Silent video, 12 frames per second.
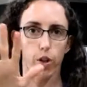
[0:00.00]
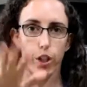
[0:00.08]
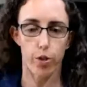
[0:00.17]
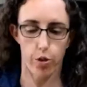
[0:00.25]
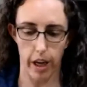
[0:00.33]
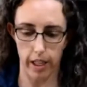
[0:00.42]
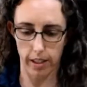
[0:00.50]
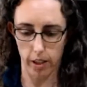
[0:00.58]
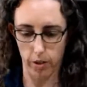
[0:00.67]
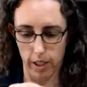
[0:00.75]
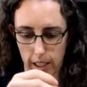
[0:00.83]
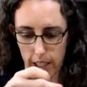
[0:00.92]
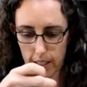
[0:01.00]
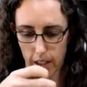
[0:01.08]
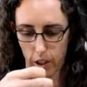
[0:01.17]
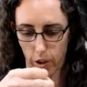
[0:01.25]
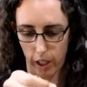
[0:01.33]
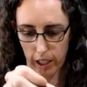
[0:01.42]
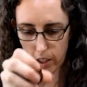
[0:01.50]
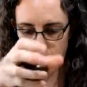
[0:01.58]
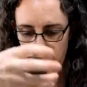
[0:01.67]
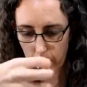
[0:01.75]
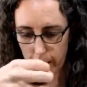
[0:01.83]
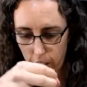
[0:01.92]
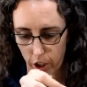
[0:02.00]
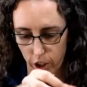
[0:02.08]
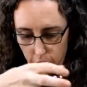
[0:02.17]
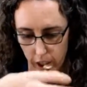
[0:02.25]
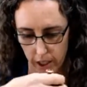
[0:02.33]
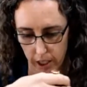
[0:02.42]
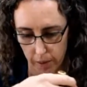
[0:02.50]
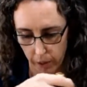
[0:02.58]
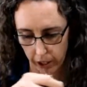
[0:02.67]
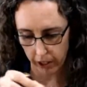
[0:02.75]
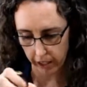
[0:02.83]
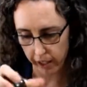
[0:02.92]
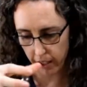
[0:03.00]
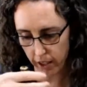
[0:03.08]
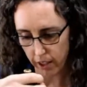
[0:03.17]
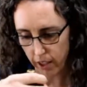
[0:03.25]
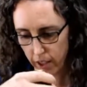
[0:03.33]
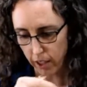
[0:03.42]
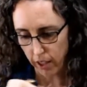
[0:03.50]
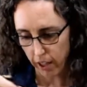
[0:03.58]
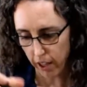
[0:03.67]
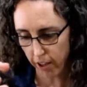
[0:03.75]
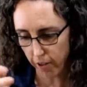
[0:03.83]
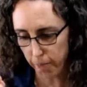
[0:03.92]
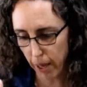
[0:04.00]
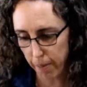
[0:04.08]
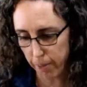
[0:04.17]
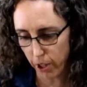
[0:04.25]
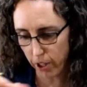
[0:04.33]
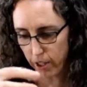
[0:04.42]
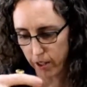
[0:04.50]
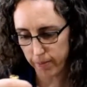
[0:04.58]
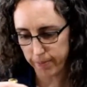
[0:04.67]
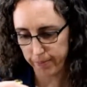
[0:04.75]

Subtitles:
you dress, so season the greens. So like a good sprinkling of pepper